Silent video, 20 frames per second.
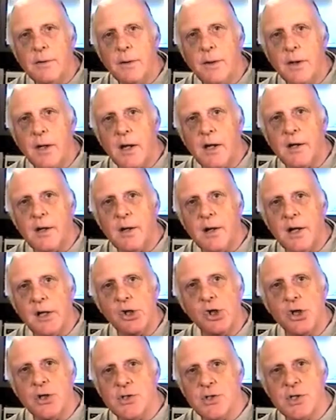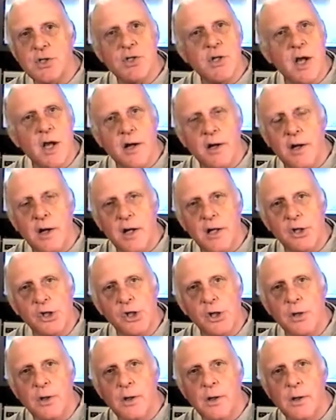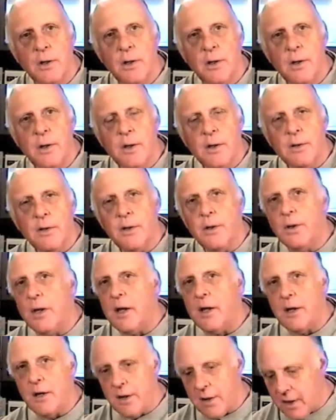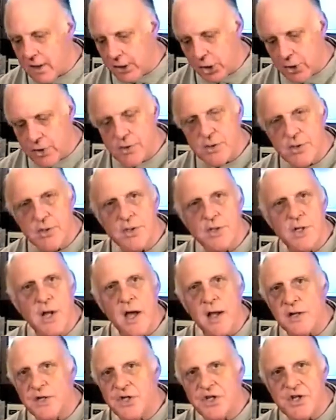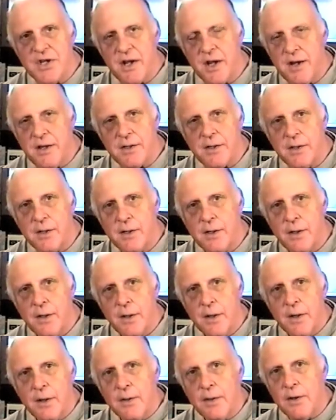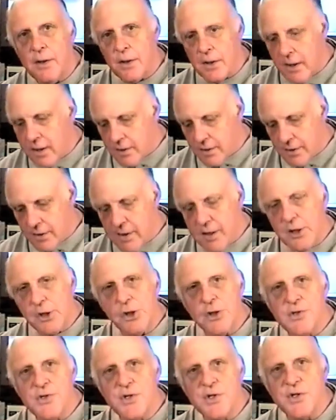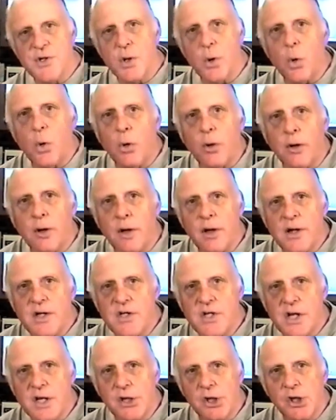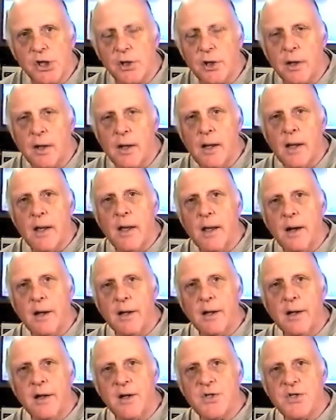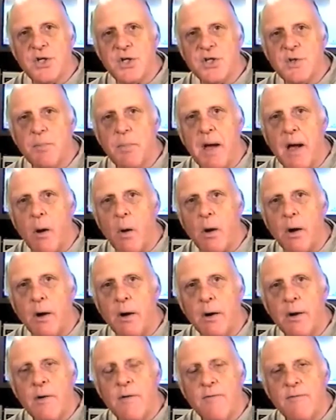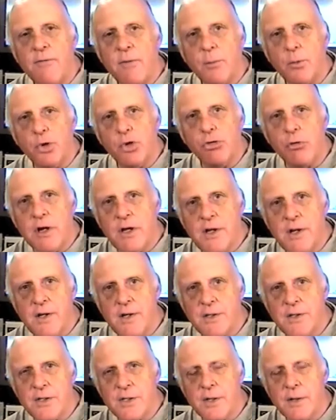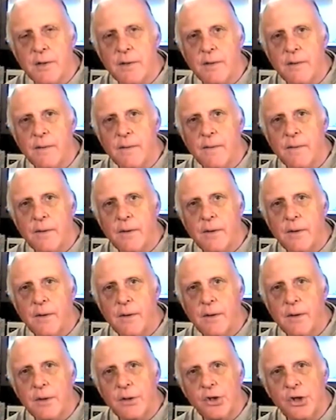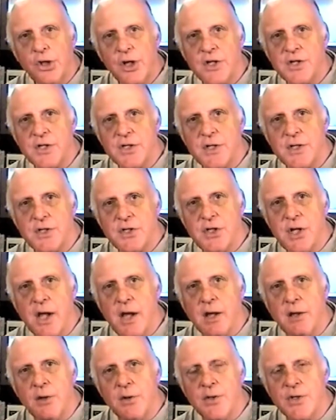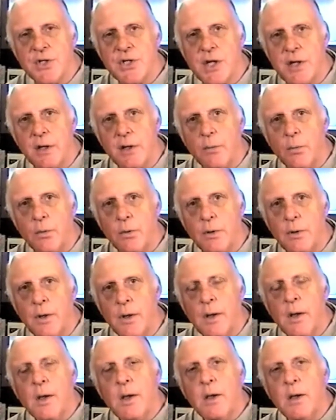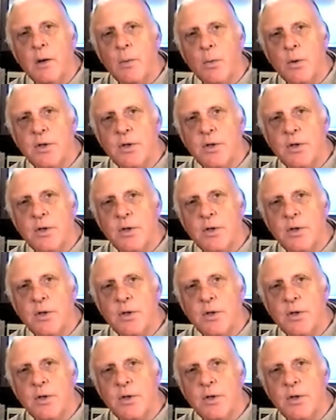United Nations is not a nation. The United Nations is not a state. The United Nations is an organization, and it gets its power from treaties. just as Daniel said it would. It would